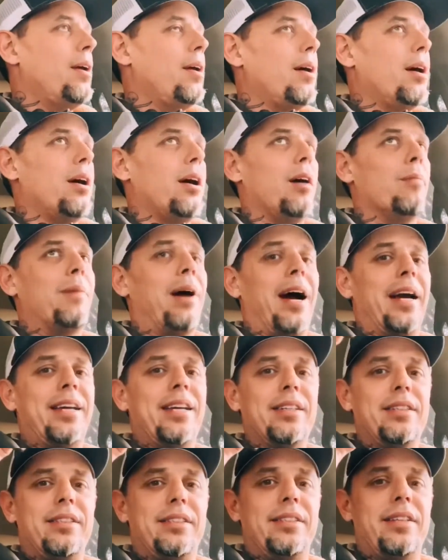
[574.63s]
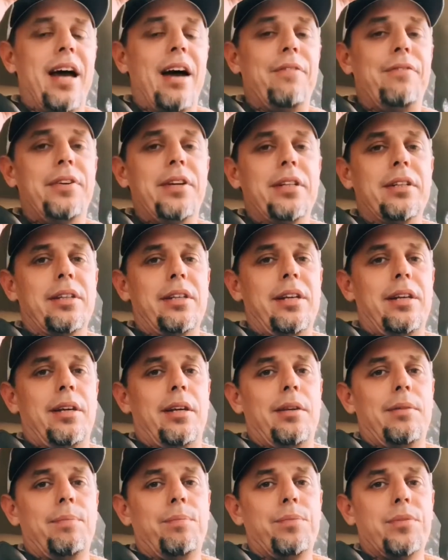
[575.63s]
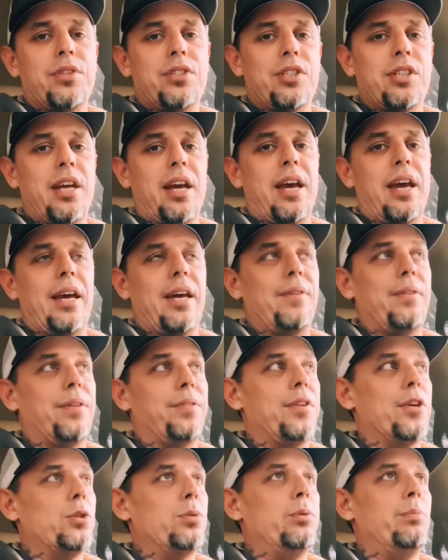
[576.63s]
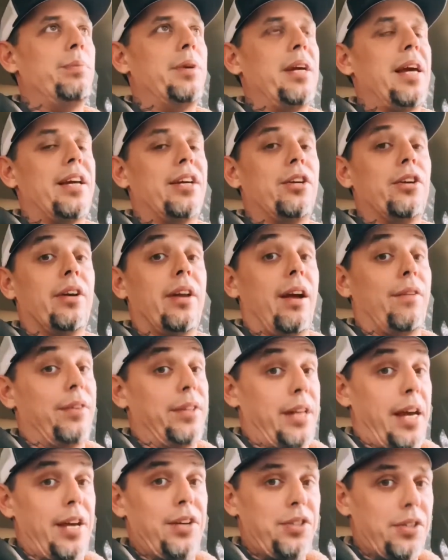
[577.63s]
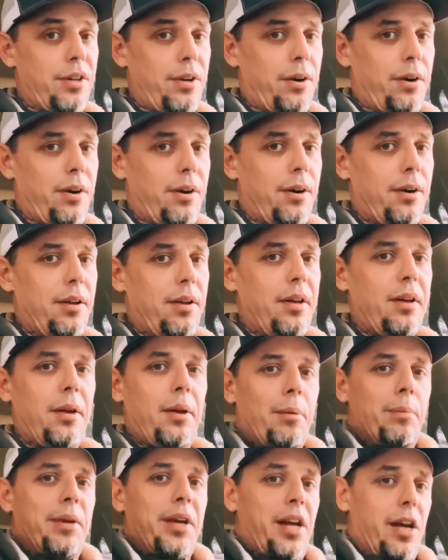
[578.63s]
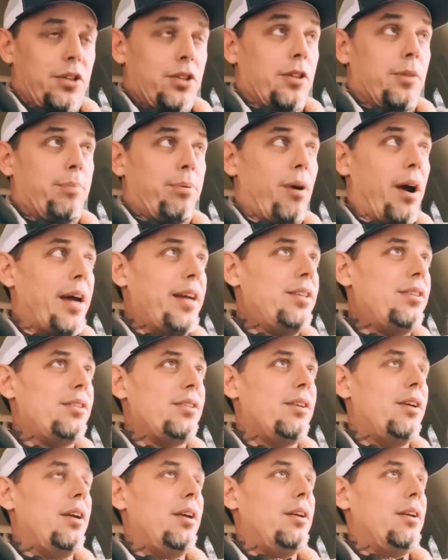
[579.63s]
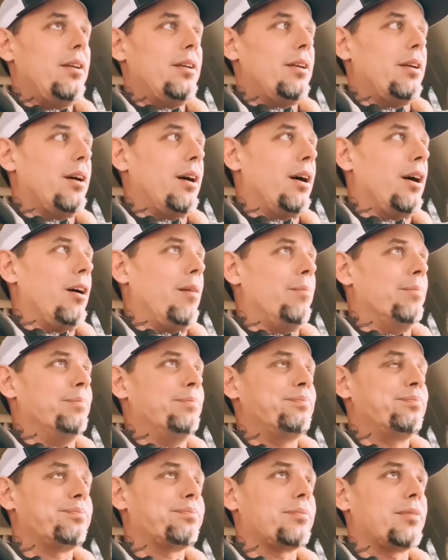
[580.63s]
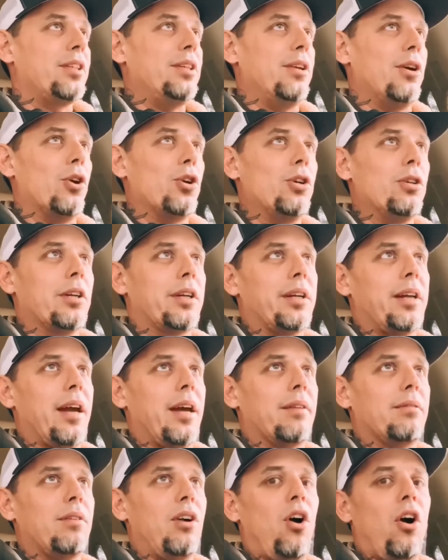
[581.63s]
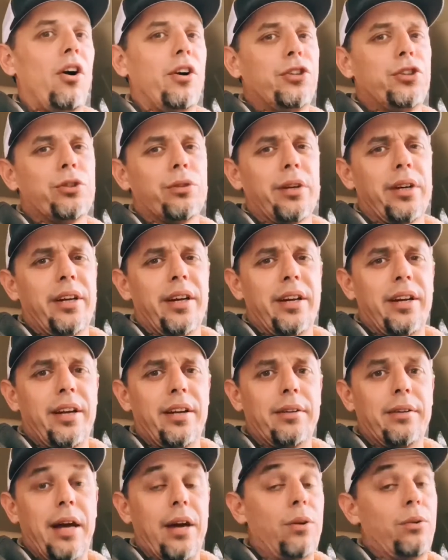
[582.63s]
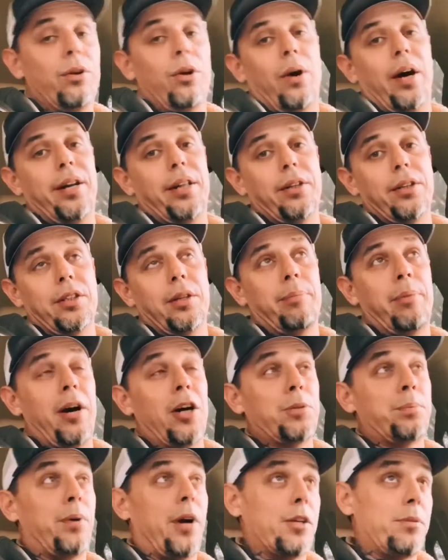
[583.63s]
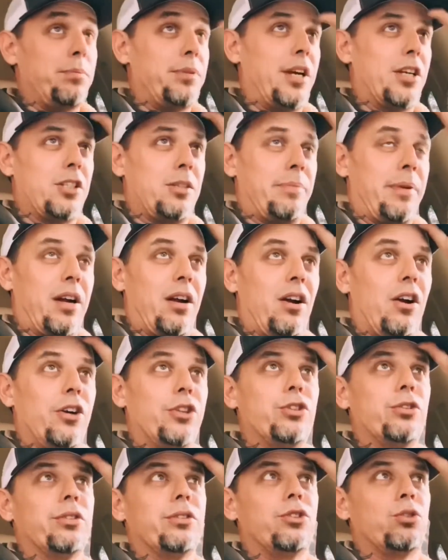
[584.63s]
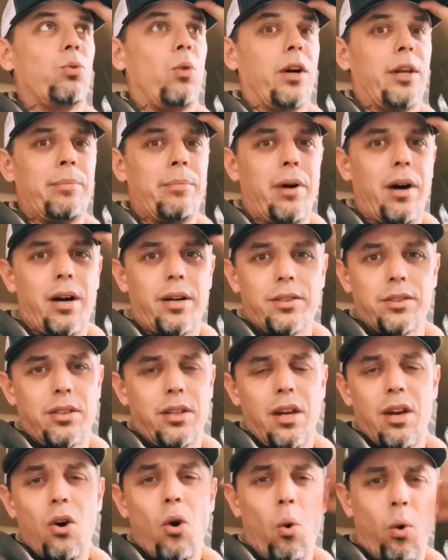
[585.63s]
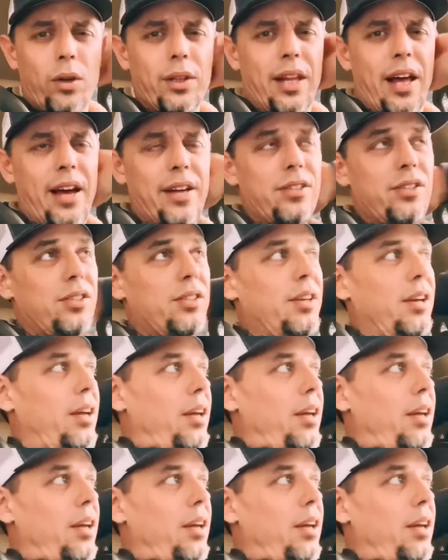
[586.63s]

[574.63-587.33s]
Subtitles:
I could definitely say that this would be a good everyday cigar because of the price. You're looking at 100, and I don't know. I didn't look at the box price. I'm guessing about $120 or less.